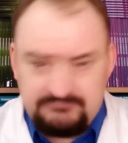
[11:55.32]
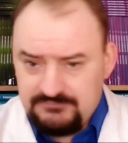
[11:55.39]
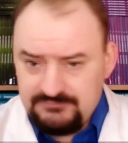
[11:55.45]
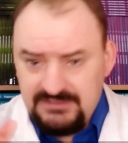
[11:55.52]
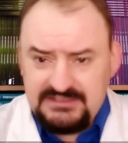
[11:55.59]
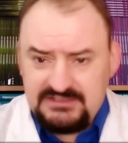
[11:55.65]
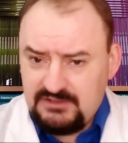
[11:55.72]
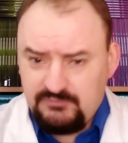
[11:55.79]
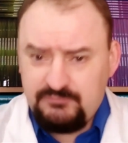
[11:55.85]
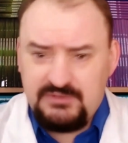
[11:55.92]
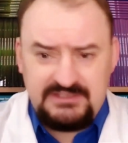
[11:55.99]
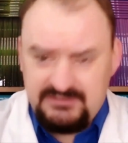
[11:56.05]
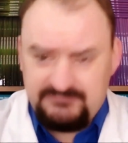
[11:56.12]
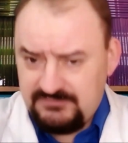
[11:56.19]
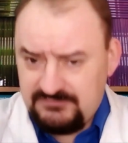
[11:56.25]
They don't
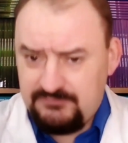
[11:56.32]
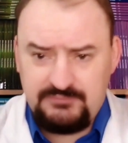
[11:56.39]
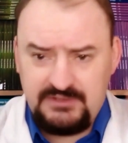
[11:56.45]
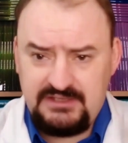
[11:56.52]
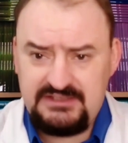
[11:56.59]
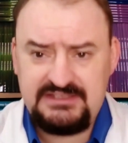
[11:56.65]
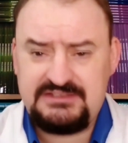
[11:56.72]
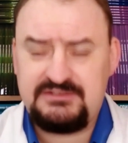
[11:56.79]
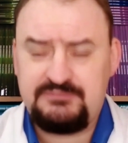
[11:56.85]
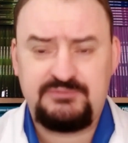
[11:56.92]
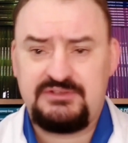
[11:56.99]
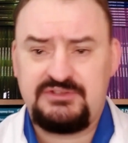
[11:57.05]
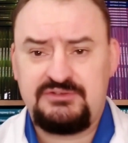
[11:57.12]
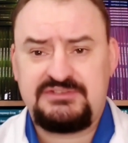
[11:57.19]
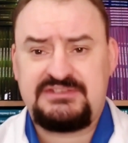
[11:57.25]
wait for the body to
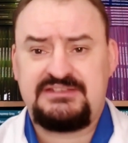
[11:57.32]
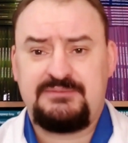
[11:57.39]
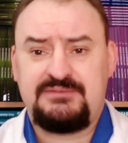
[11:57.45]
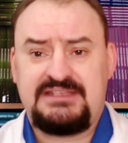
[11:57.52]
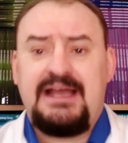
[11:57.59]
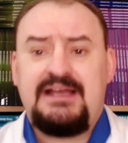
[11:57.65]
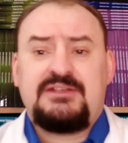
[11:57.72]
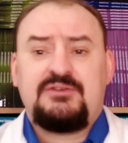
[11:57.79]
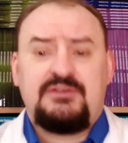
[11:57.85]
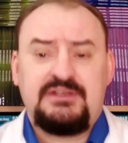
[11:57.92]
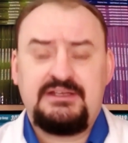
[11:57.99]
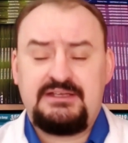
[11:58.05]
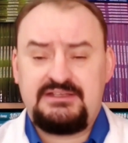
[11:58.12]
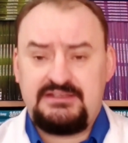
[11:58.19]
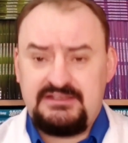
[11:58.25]
produce them
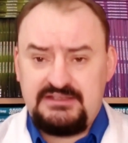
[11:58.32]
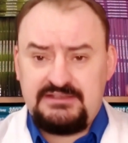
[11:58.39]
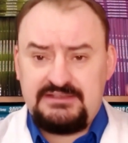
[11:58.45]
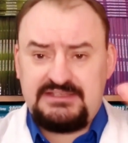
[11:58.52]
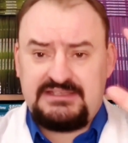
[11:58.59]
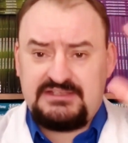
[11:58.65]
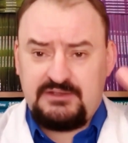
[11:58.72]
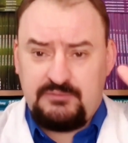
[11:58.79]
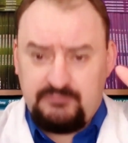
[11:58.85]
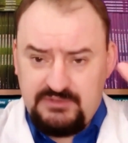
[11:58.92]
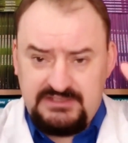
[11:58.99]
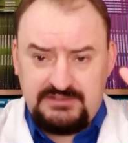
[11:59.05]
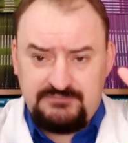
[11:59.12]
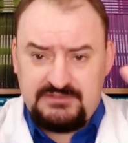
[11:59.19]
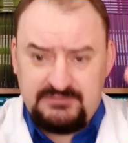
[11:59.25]
naturally. They don't
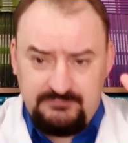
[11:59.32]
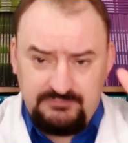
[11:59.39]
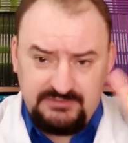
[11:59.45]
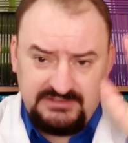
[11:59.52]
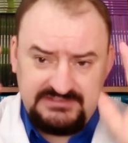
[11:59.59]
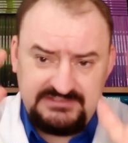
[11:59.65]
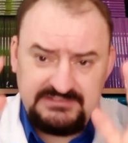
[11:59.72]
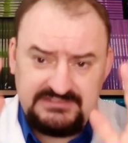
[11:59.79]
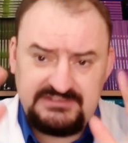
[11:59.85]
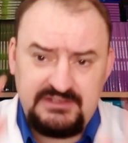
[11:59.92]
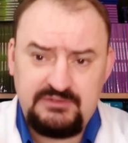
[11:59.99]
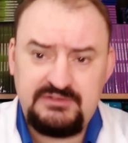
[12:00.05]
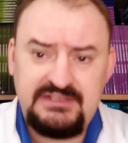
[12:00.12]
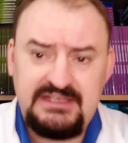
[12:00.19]
wait for the person's own